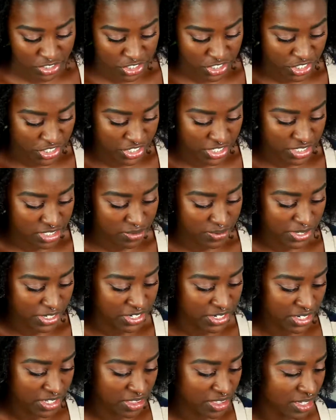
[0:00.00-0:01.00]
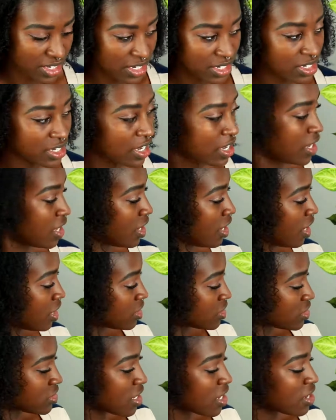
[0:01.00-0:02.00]
are curious about anything.
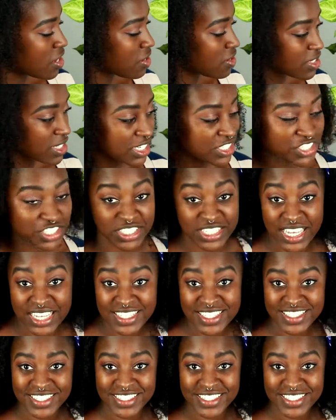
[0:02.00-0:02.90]
So let's just get